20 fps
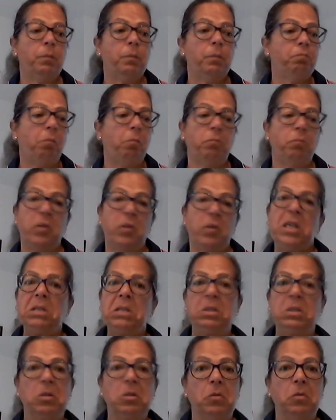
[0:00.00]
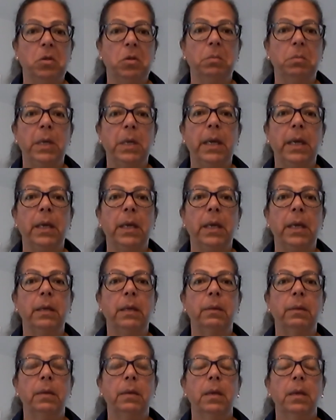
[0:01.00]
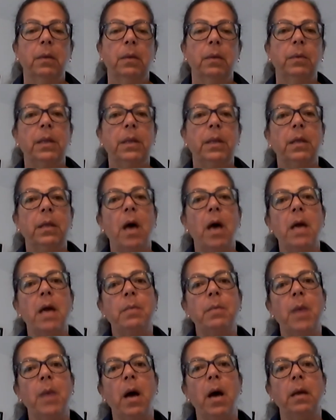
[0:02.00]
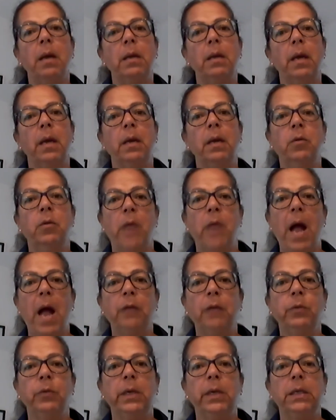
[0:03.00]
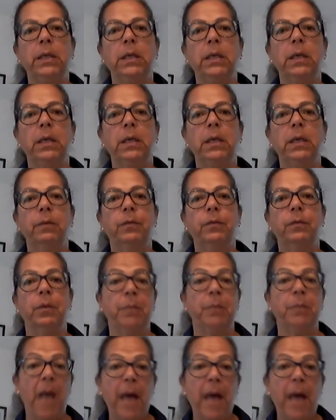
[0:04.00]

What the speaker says: brainstormed and we thought about a graduate from that